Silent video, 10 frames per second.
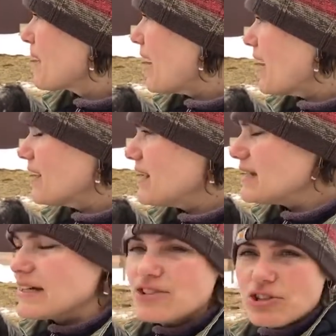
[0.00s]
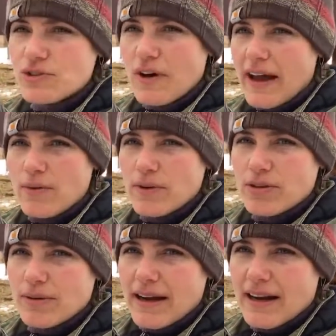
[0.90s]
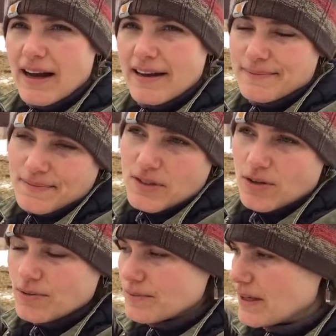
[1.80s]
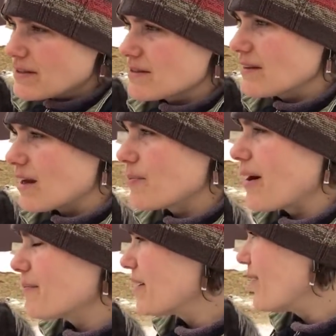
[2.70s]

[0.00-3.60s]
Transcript: And he does just fine with the right eye. So it's not a problem at